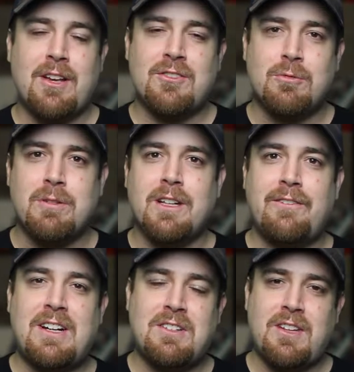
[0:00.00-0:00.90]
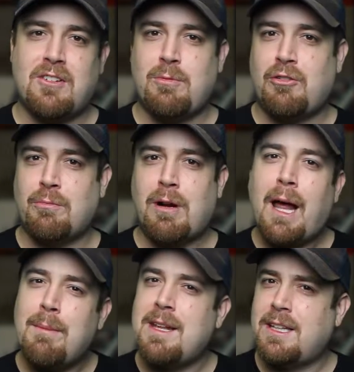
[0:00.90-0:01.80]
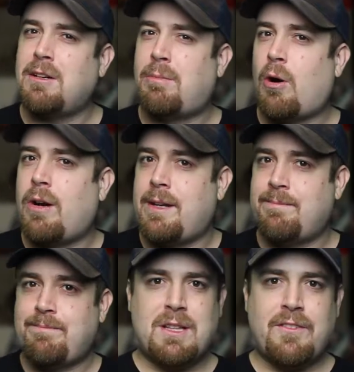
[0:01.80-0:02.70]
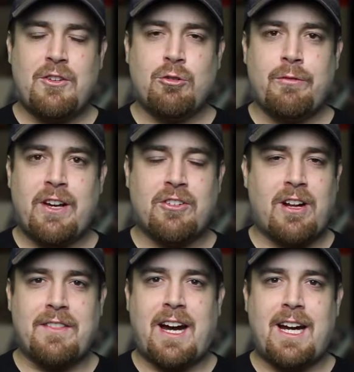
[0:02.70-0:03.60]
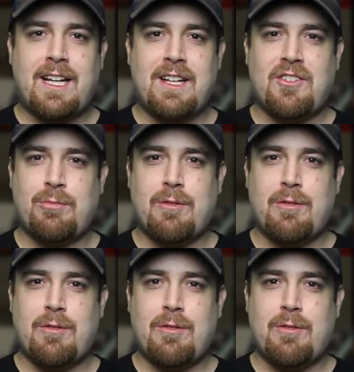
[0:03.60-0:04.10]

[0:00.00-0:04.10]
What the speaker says: I guess the real effect of the explosion would probably be a little boring. But the visual effects are not the highlight of this